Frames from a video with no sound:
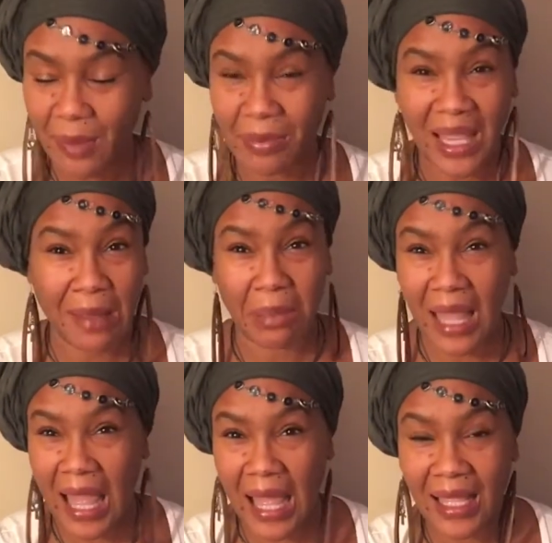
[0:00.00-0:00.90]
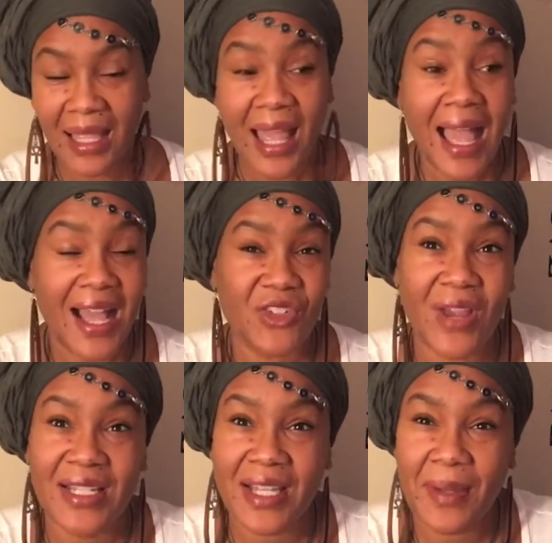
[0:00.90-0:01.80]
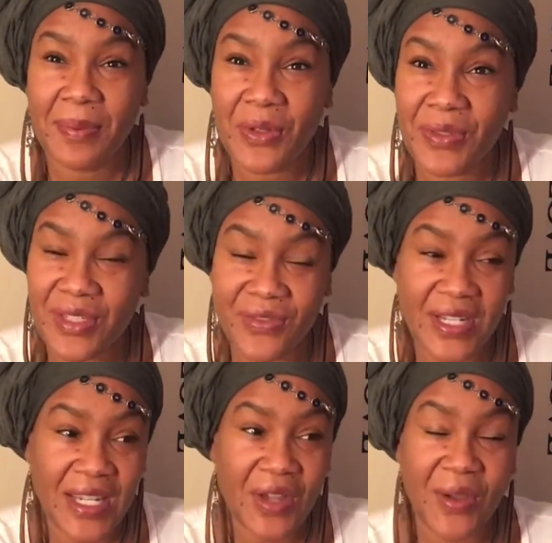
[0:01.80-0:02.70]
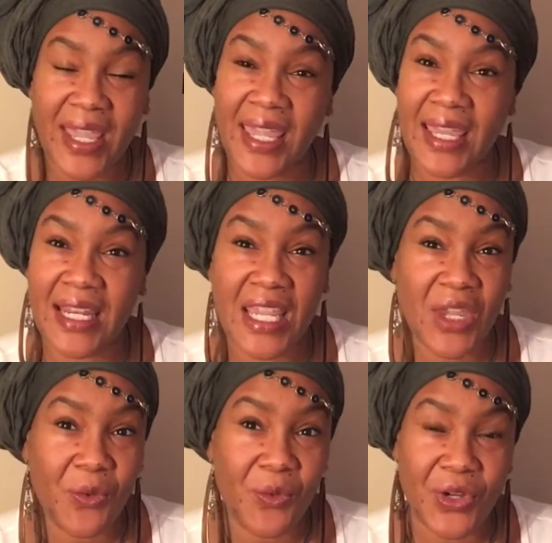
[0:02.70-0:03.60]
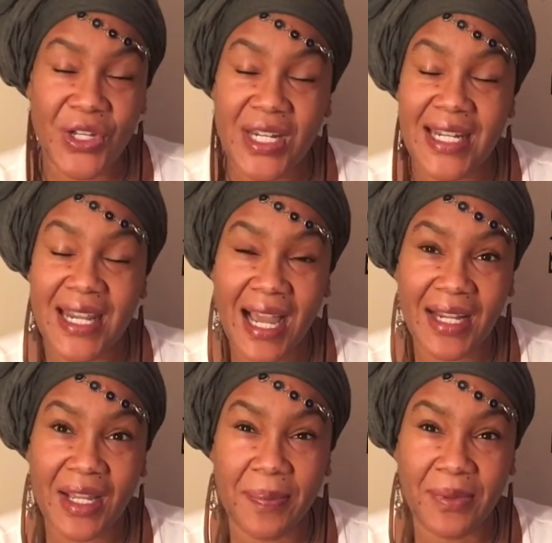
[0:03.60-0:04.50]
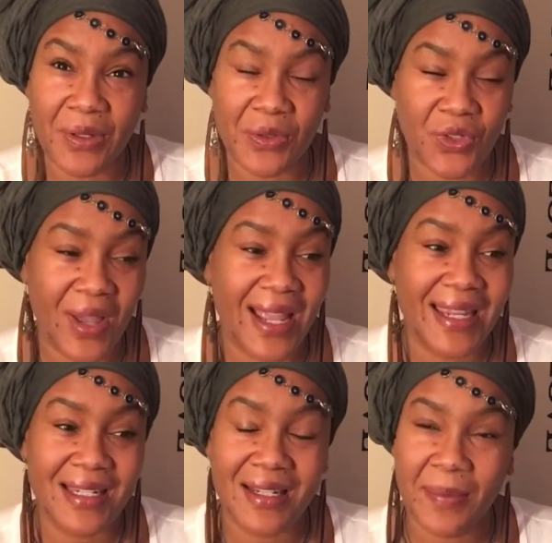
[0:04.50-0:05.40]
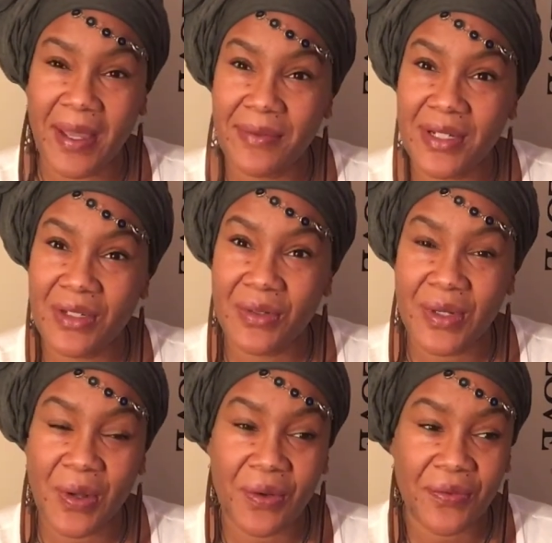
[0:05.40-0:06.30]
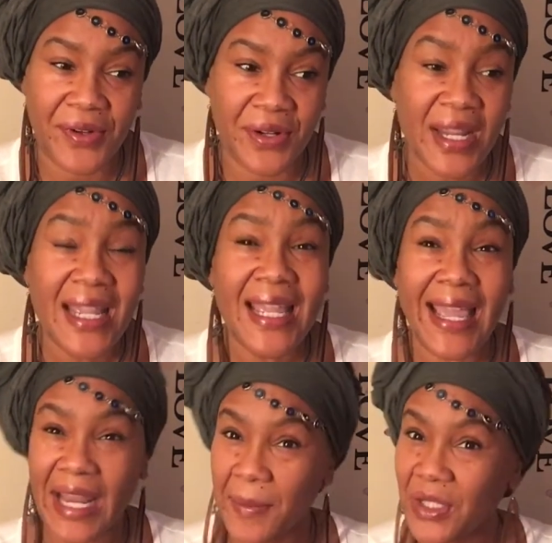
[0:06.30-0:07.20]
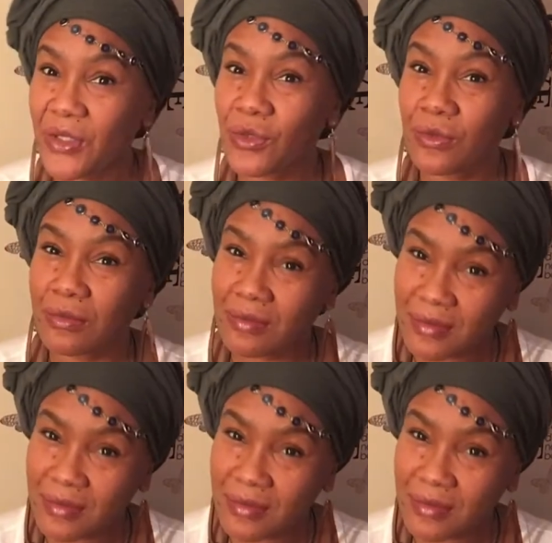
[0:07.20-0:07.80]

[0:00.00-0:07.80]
blah blah. I tried to upload this video and it would not upload. So I ended up having to do it over, and I'm a little